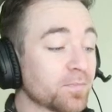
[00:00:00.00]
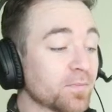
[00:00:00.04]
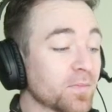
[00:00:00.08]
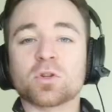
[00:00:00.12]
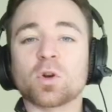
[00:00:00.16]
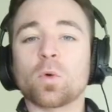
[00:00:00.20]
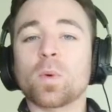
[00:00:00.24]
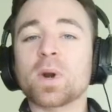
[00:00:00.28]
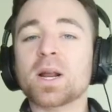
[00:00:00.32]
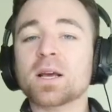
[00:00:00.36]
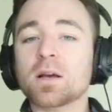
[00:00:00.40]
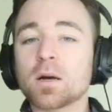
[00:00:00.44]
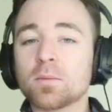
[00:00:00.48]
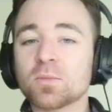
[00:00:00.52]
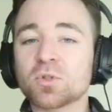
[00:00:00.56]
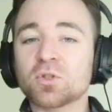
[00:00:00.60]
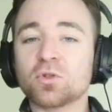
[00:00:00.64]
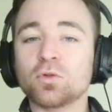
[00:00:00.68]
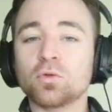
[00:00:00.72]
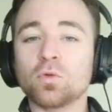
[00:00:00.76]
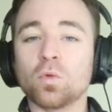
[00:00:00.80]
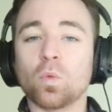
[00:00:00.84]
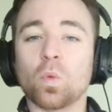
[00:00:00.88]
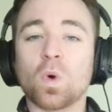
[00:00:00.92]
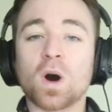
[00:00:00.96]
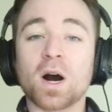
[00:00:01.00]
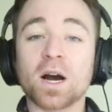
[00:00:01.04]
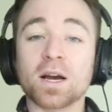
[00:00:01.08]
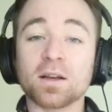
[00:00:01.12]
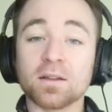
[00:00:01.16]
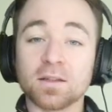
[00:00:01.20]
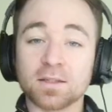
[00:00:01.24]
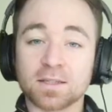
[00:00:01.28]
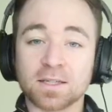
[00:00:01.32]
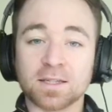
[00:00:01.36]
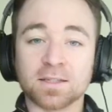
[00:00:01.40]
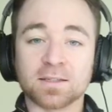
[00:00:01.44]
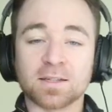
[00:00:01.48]
So when it comes to
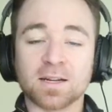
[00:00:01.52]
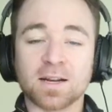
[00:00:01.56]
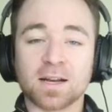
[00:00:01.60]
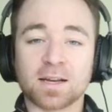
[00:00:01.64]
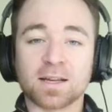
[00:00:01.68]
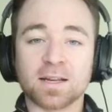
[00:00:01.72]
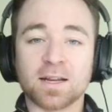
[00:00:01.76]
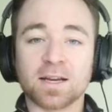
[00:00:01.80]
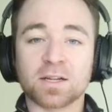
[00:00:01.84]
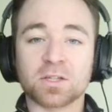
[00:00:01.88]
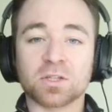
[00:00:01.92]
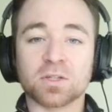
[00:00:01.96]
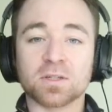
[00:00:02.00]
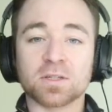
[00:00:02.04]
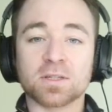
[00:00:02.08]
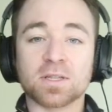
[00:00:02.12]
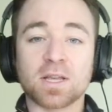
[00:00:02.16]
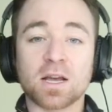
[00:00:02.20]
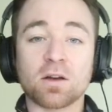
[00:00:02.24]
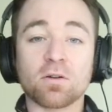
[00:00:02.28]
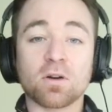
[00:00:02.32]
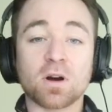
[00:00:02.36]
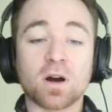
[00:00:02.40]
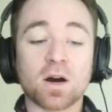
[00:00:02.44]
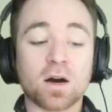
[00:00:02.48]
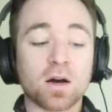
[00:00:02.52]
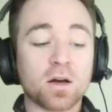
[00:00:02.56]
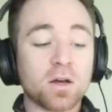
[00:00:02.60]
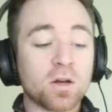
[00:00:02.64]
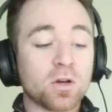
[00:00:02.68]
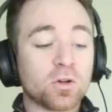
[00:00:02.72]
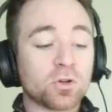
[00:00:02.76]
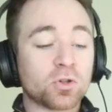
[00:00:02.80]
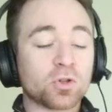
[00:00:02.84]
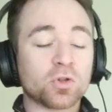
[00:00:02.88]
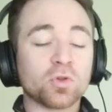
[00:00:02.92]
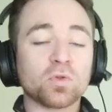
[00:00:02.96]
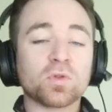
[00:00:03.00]
wireless internet connections, there are
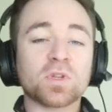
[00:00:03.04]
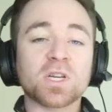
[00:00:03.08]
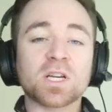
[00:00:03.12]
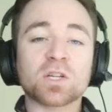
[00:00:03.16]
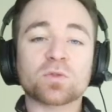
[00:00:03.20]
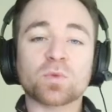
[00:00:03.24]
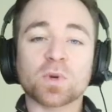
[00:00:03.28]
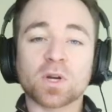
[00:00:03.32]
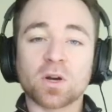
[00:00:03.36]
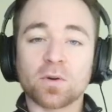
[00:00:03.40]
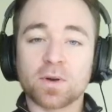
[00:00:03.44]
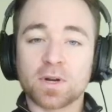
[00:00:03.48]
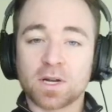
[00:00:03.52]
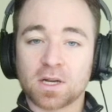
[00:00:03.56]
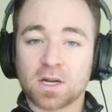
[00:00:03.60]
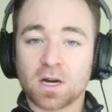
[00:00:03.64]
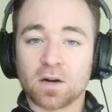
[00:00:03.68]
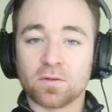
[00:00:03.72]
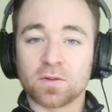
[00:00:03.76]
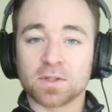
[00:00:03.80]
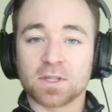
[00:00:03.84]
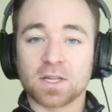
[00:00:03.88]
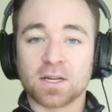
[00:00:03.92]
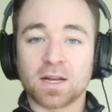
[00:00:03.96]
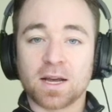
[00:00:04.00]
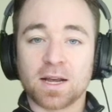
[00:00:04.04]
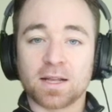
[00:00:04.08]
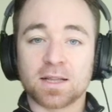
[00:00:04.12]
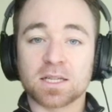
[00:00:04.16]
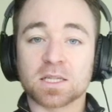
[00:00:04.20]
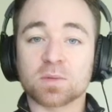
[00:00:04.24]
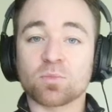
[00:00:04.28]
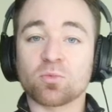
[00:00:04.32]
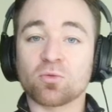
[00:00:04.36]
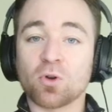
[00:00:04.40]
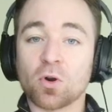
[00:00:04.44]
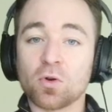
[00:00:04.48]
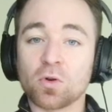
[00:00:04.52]
two things we're going to cover today.
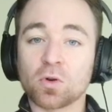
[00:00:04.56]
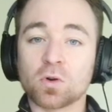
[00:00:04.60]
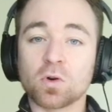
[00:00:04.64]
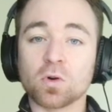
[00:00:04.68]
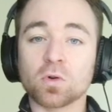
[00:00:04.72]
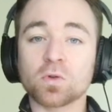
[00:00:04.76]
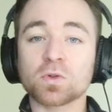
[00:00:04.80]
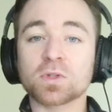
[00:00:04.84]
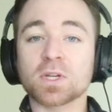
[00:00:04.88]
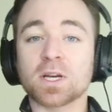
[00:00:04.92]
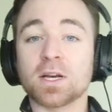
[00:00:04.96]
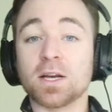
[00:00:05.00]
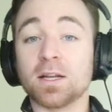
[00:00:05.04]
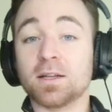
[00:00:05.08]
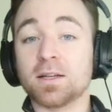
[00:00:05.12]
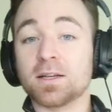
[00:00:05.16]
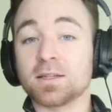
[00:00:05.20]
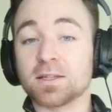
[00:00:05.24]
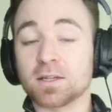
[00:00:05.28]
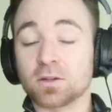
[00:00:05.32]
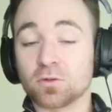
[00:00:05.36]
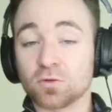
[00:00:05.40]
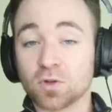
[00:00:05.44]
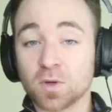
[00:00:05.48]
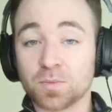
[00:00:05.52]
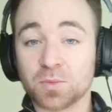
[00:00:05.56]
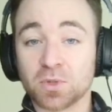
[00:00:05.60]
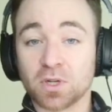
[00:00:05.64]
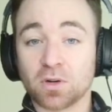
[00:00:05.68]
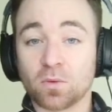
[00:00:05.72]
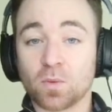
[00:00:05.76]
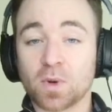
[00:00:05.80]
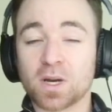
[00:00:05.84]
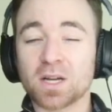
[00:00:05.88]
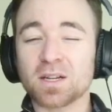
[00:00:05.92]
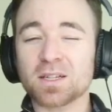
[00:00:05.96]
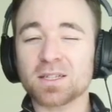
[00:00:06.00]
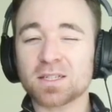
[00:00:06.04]
There's protocols and there's encryption.
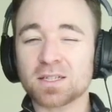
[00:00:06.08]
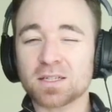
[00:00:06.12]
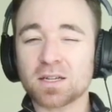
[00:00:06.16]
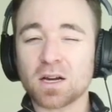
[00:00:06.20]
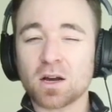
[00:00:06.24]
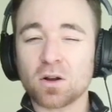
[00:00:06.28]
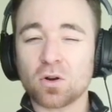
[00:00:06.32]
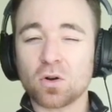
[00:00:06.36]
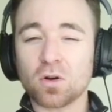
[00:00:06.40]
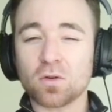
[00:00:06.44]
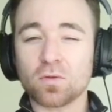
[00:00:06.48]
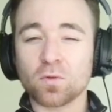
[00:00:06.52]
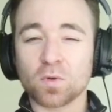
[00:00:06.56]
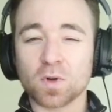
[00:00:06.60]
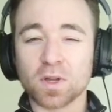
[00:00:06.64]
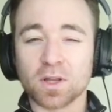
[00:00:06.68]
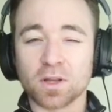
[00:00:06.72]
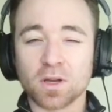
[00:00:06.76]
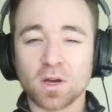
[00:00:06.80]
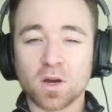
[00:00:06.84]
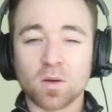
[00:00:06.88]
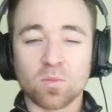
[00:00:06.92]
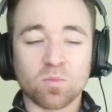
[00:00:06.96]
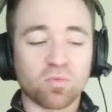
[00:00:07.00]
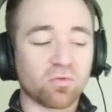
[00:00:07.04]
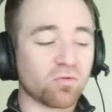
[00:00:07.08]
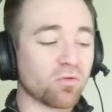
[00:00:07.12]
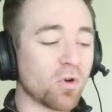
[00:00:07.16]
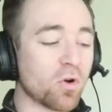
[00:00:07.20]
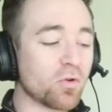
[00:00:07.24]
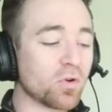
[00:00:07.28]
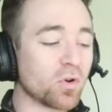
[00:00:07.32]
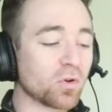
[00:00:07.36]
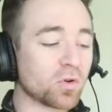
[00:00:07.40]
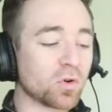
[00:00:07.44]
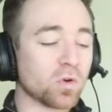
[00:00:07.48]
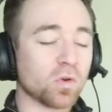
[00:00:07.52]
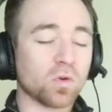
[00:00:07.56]
We're going to start off with
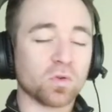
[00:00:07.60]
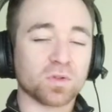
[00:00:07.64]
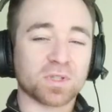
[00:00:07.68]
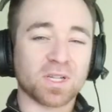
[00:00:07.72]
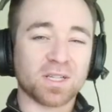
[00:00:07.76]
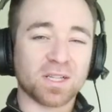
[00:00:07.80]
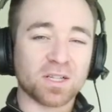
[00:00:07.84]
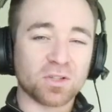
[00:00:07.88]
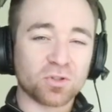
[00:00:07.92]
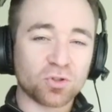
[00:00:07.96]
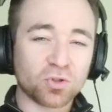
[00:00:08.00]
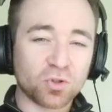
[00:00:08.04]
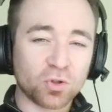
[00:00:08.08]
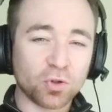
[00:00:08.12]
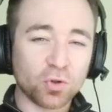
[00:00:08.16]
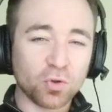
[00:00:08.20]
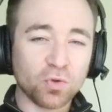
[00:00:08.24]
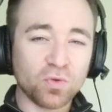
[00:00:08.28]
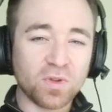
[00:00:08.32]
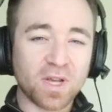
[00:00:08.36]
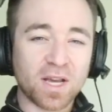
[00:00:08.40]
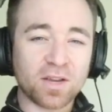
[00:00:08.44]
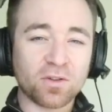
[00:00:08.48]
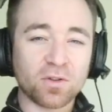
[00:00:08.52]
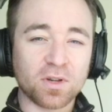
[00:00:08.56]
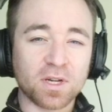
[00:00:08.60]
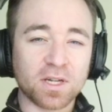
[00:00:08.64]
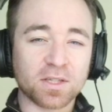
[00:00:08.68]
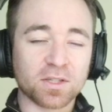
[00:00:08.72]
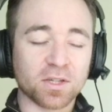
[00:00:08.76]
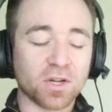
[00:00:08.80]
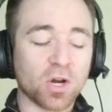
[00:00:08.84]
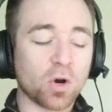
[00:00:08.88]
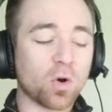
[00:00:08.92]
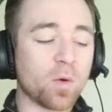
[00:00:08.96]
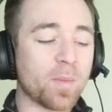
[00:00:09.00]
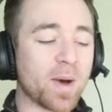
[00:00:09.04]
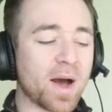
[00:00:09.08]
protocols, and there's two that you need to
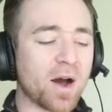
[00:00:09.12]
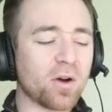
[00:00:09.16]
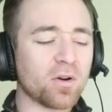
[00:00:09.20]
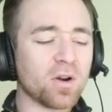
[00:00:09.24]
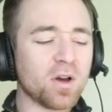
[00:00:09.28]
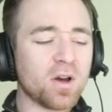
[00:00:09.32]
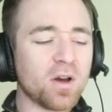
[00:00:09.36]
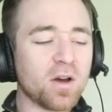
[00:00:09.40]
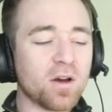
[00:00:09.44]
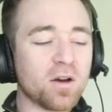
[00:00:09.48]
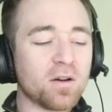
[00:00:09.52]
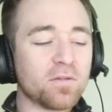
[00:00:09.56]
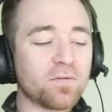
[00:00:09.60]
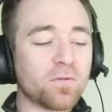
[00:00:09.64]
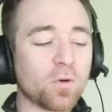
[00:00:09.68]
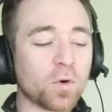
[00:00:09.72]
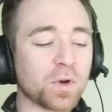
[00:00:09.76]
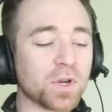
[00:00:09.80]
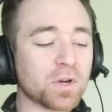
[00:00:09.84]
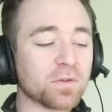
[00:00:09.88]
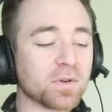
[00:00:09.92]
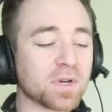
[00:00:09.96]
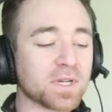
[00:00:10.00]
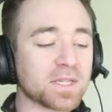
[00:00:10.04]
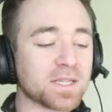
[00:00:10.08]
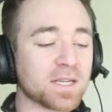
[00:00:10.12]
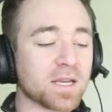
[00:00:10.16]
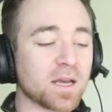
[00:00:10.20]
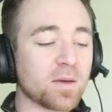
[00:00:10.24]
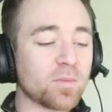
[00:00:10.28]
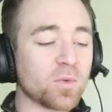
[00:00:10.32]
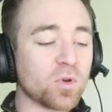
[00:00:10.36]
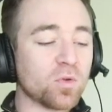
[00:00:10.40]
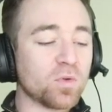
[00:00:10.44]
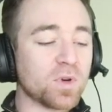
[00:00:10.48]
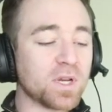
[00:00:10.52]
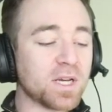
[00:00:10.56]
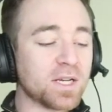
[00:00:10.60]
know about for your exam.
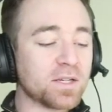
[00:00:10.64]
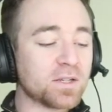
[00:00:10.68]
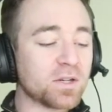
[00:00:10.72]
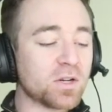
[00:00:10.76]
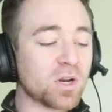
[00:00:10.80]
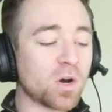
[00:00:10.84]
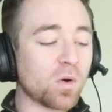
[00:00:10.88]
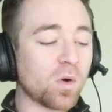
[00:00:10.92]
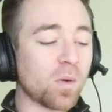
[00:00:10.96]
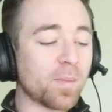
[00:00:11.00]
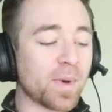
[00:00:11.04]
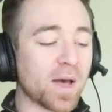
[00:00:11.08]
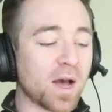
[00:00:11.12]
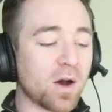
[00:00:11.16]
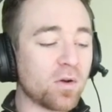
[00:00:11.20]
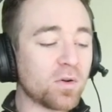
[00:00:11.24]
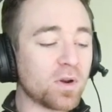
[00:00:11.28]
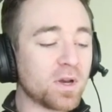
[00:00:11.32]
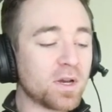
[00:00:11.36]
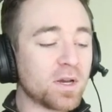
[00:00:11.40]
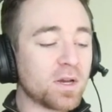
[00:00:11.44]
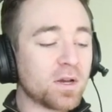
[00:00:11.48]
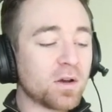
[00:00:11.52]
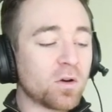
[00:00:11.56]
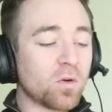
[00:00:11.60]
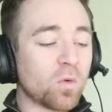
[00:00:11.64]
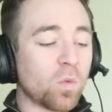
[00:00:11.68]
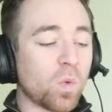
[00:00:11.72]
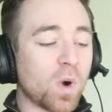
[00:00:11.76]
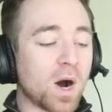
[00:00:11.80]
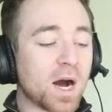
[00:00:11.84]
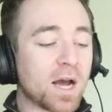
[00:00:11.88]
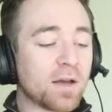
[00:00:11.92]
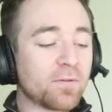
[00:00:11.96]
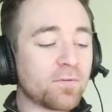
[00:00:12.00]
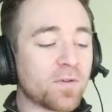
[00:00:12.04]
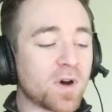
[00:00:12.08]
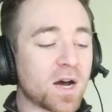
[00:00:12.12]
You need to know about
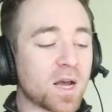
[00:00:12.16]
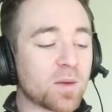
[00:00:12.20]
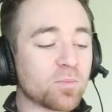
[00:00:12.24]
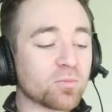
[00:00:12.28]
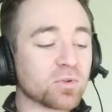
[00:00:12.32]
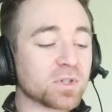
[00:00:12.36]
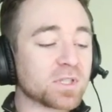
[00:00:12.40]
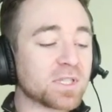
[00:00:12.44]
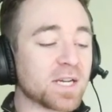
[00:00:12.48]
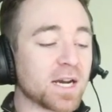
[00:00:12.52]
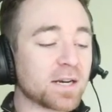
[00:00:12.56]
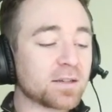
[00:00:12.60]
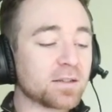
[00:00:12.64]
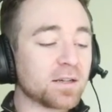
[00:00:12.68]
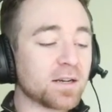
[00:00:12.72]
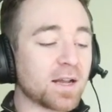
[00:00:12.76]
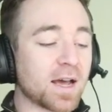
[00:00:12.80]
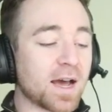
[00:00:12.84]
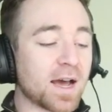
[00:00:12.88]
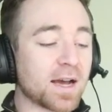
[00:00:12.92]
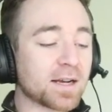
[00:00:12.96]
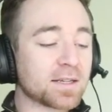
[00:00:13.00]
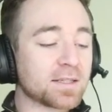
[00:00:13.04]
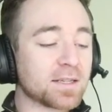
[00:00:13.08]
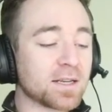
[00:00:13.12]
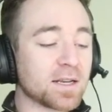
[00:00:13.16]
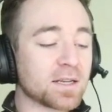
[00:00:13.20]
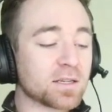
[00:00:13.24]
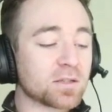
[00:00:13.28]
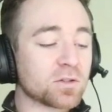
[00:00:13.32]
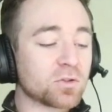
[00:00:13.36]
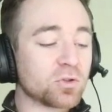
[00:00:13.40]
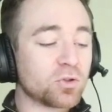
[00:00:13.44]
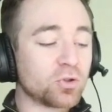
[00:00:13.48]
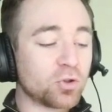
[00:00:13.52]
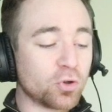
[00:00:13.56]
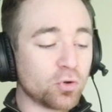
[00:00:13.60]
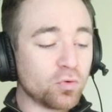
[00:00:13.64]
Wi-Fi protected
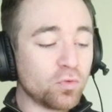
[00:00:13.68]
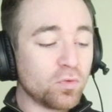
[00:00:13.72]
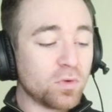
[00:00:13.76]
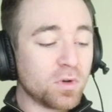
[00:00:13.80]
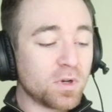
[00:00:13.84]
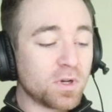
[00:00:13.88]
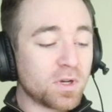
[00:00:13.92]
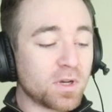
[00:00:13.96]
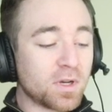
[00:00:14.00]
access 2,